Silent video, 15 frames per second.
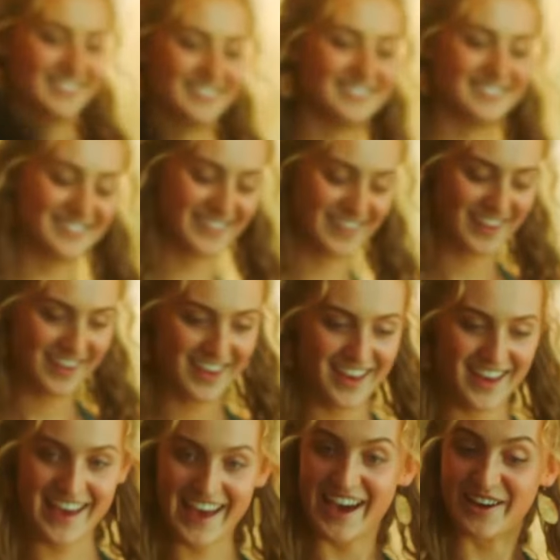high school student who's
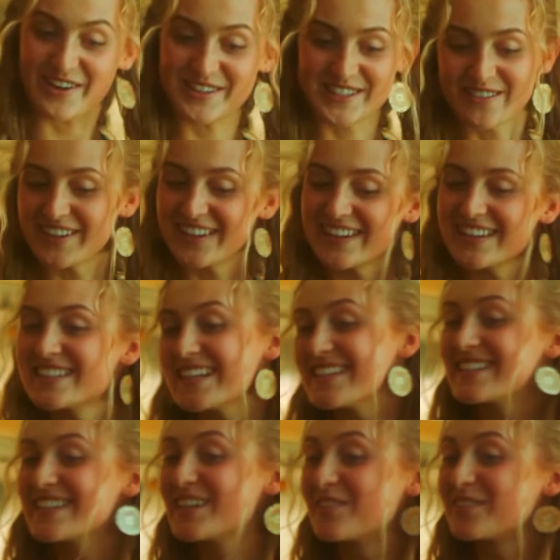currently attending
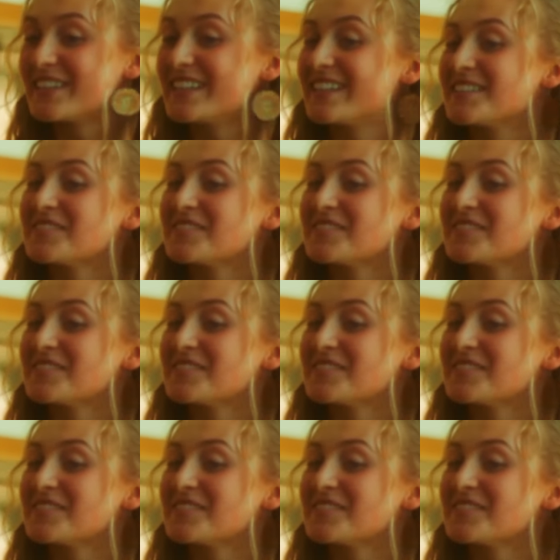uh, Crest